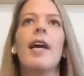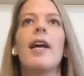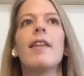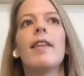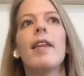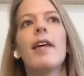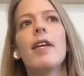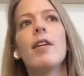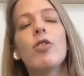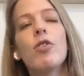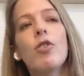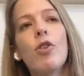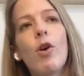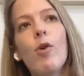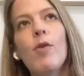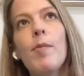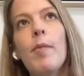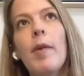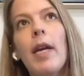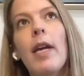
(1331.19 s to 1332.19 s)
And they
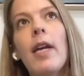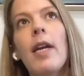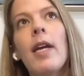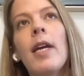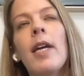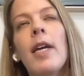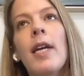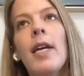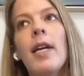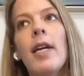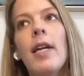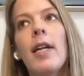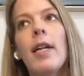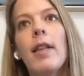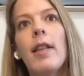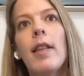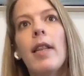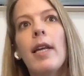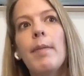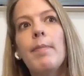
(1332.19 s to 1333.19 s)
showed me
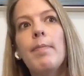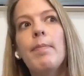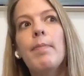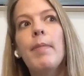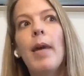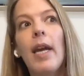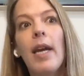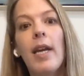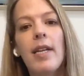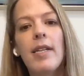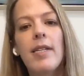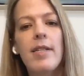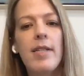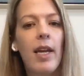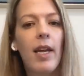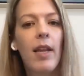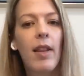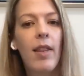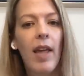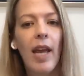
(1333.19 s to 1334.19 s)
the
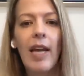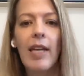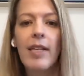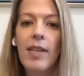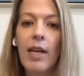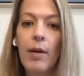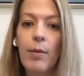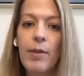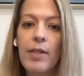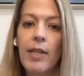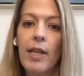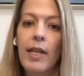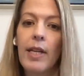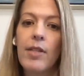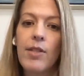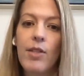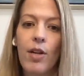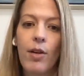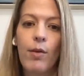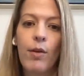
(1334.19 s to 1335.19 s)
amazing things I was going
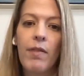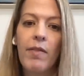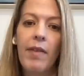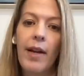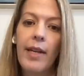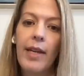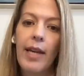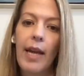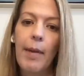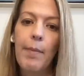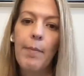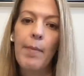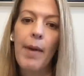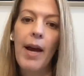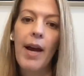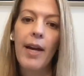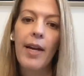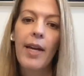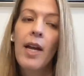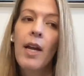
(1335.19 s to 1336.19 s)
to do if I came
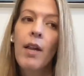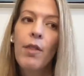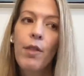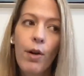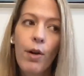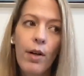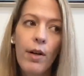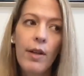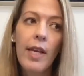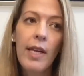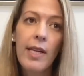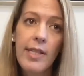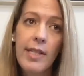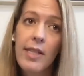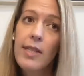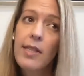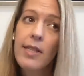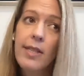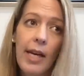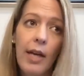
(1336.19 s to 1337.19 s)
back. They
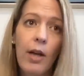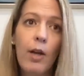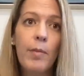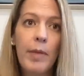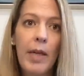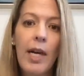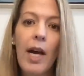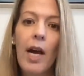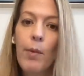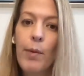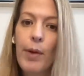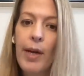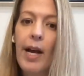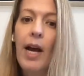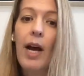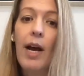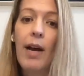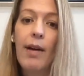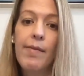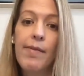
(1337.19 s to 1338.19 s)
did tell me I would
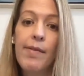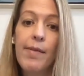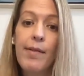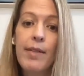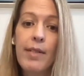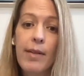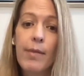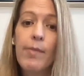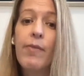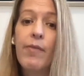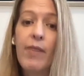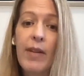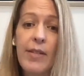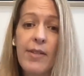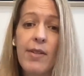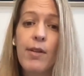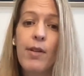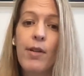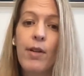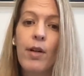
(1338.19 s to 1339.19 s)
have some
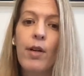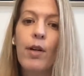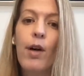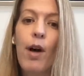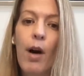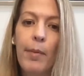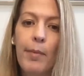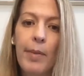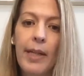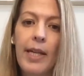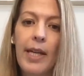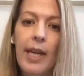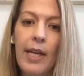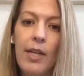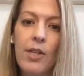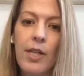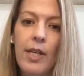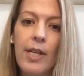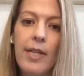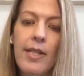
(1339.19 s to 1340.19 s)
physical
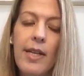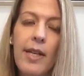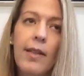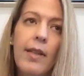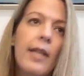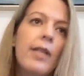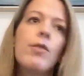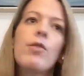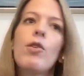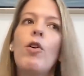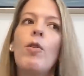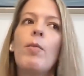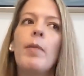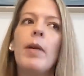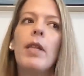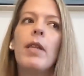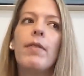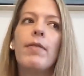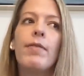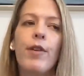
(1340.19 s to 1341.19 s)
complications, and they told
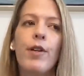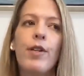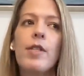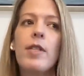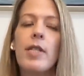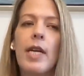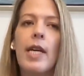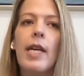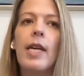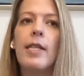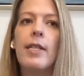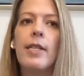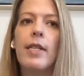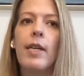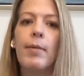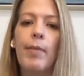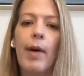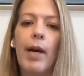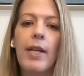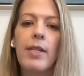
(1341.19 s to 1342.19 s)
me the first
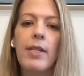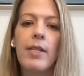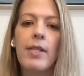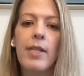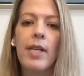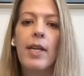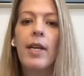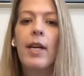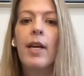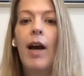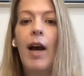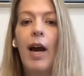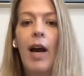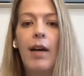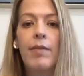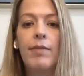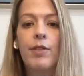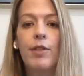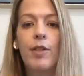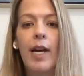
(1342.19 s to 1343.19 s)
18 months
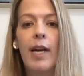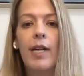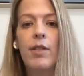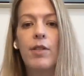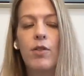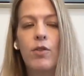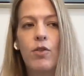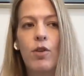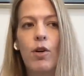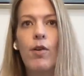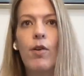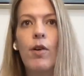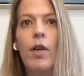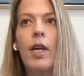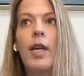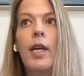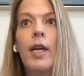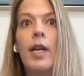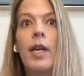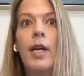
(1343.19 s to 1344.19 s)
after that stroke
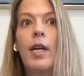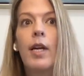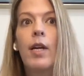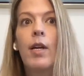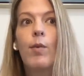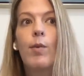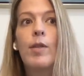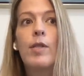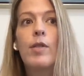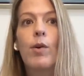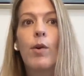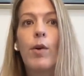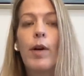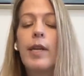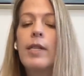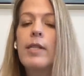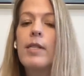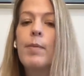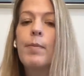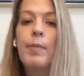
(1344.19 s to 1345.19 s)
was
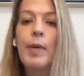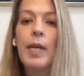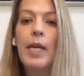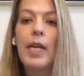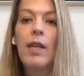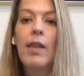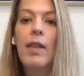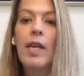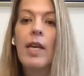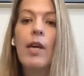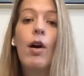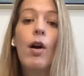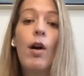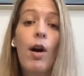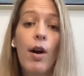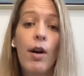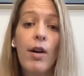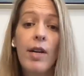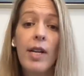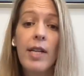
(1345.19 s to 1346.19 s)
going to be the
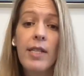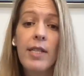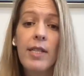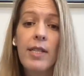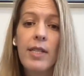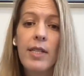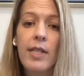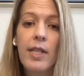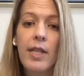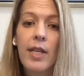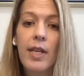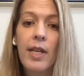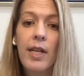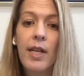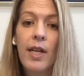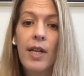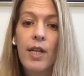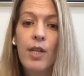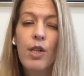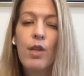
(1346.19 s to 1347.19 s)
hardest
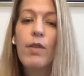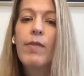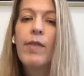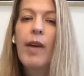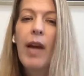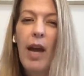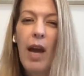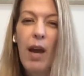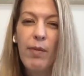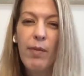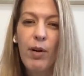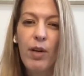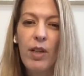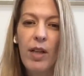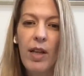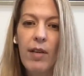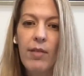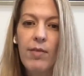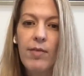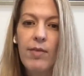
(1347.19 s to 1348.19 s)
you've ever
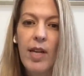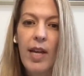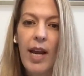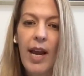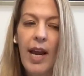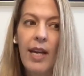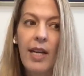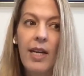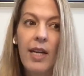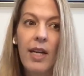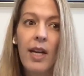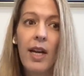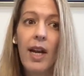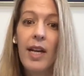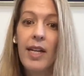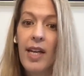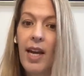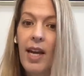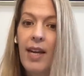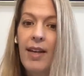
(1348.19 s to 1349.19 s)
lived. And
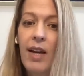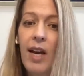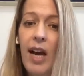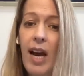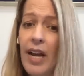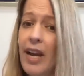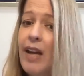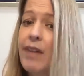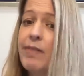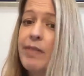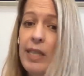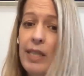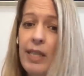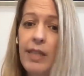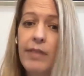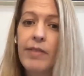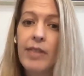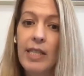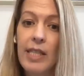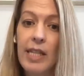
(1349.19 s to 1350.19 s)
again, I haven't
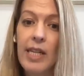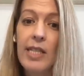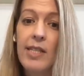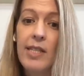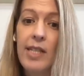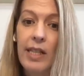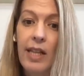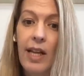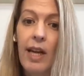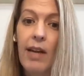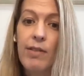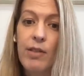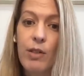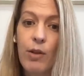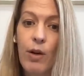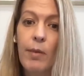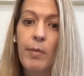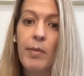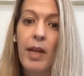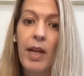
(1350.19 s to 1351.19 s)
lived an easy life,
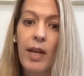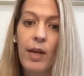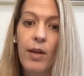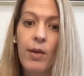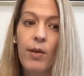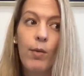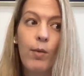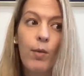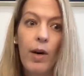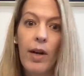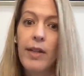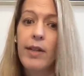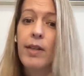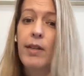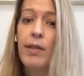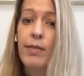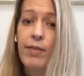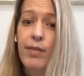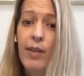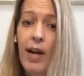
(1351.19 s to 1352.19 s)
so I'm like, what
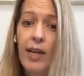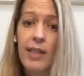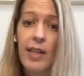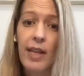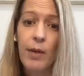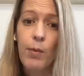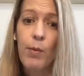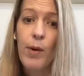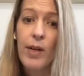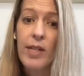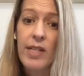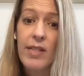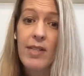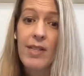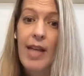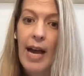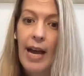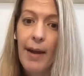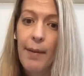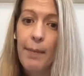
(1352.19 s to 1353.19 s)
the fuck? Like, what
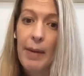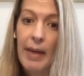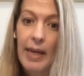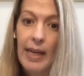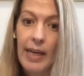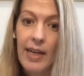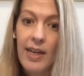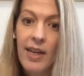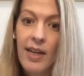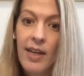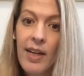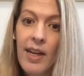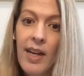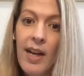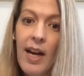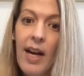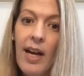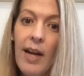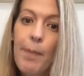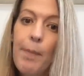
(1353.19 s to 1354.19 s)
does that mean?
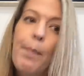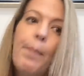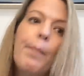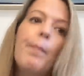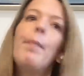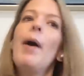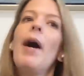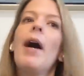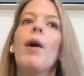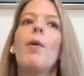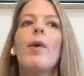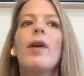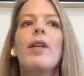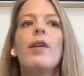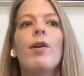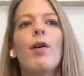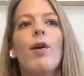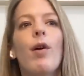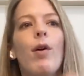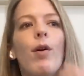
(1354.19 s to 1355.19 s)
But
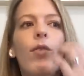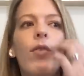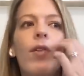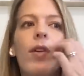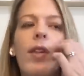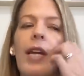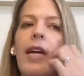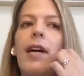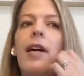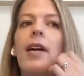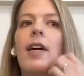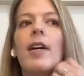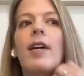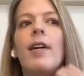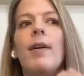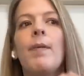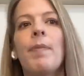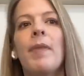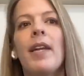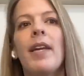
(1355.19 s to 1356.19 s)
when you're over
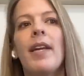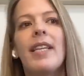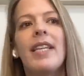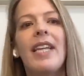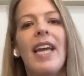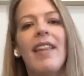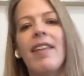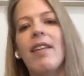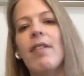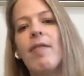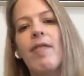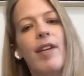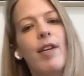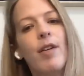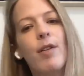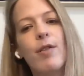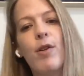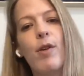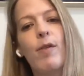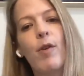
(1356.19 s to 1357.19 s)
there, nothing
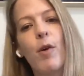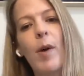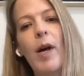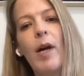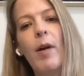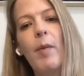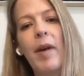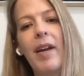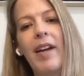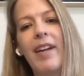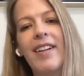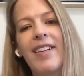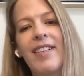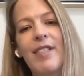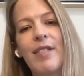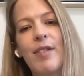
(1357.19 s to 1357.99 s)
feels overwhelming.